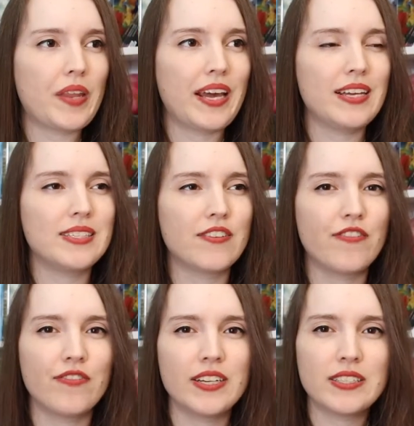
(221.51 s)
It's a
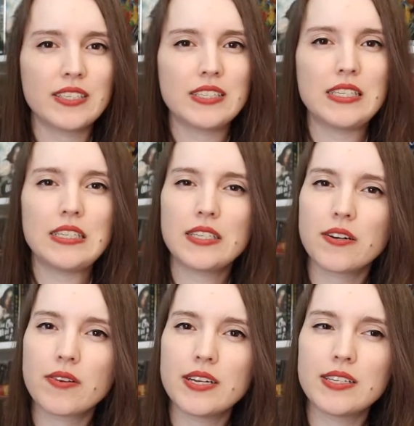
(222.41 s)
fantasy
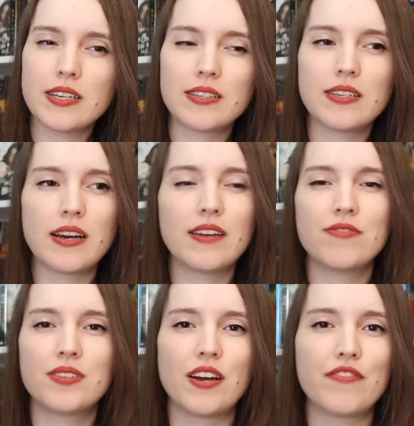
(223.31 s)
series.
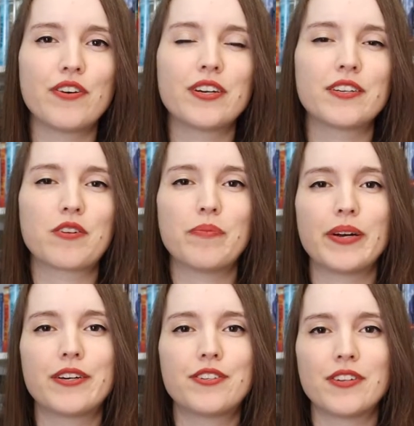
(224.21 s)
I've heard it
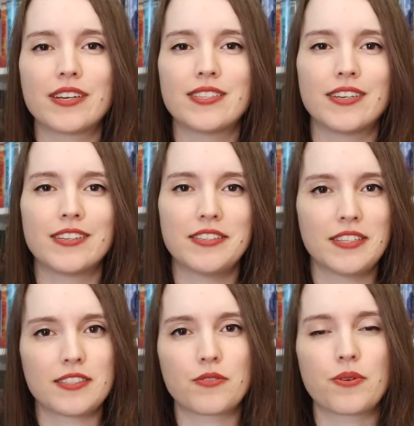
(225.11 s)
compared to, like, saying the
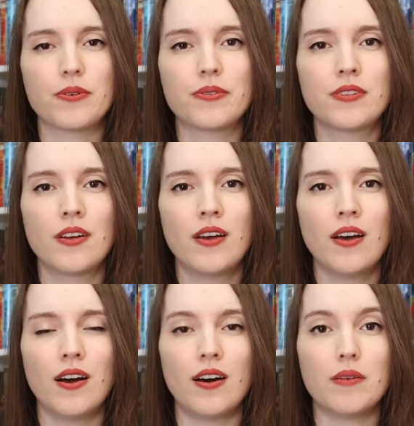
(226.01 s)
Six of Crows,
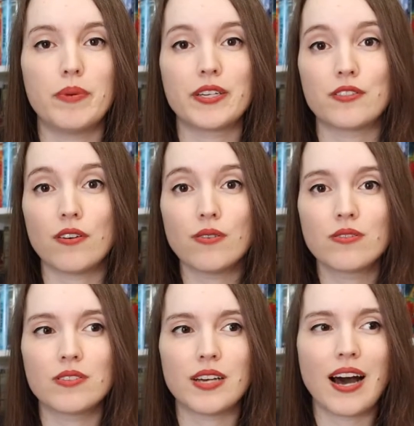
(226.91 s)
but
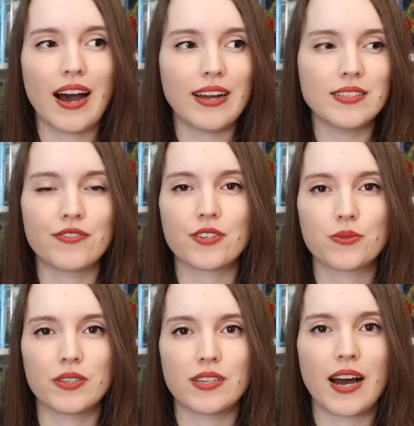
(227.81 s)
adults. It's a high, the first
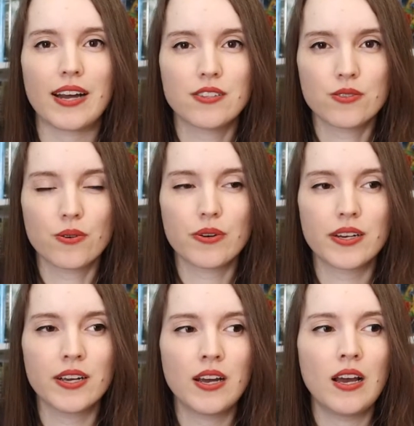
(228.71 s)
one is a high story,